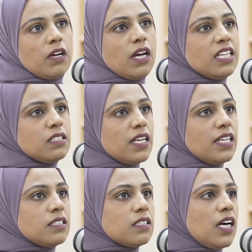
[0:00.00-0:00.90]

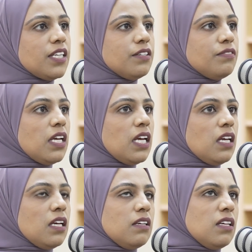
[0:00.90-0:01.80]
his kind of
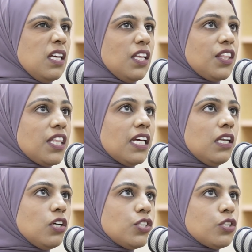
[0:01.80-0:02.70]

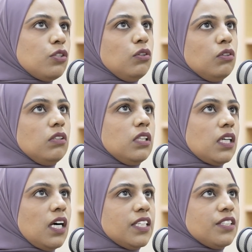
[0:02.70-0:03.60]
theological
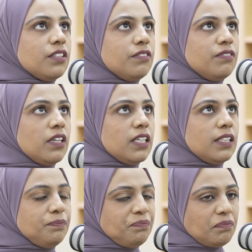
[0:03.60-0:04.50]
kind of
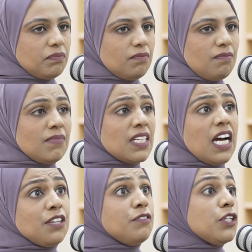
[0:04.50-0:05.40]

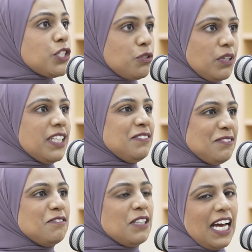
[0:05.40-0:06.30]
adversary,
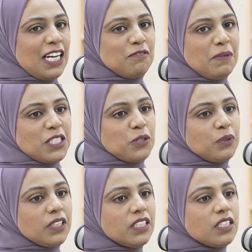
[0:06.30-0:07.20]
for lack of better
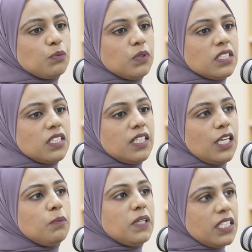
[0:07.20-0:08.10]
words, was the
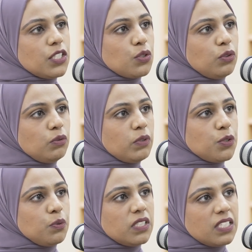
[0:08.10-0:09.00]
Deobandi school,
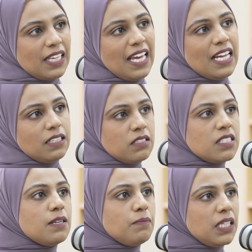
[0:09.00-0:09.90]
which was again
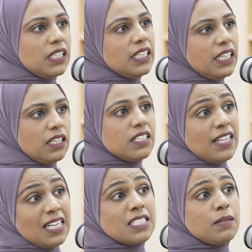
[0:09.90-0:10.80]
similarly in
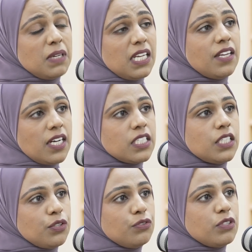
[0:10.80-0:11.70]
that similar
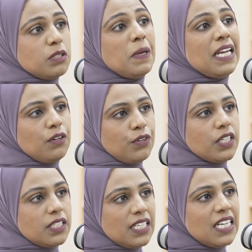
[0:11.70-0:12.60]
1900s
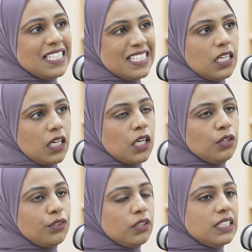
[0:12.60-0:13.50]
period in India, in
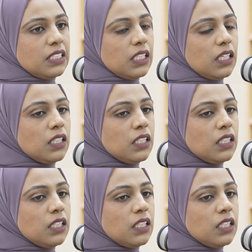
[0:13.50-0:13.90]
colonial India.